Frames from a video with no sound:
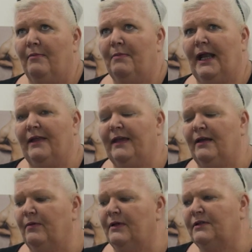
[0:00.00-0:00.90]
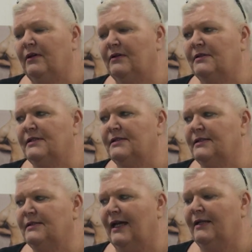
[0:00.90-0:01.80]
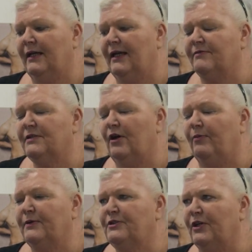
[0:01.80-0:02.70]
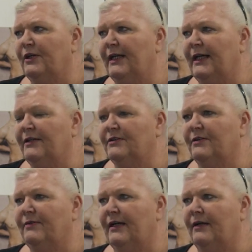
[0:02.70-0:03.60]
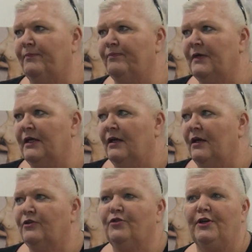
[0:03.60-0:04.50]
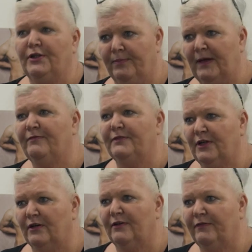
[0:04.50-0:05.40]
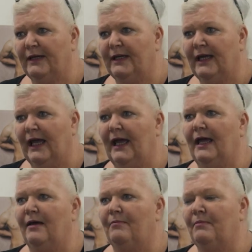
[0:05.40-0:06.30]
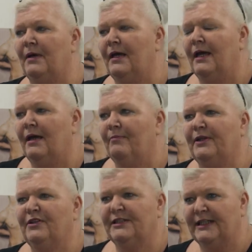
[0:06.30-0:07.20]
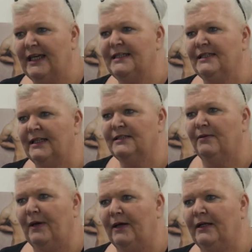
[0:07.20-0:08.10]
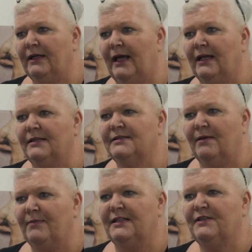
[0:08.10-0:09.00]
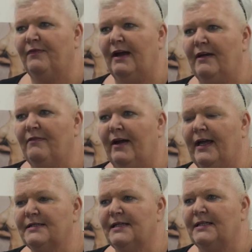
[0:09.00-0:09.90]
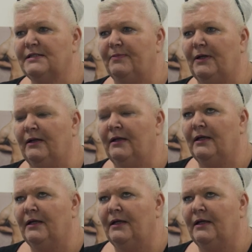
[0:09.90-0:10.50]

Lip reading: But I think what it does is it gives an opportunity. There's a real truth about photography, but there's an easiness about it, and it's something that's very, very accessible.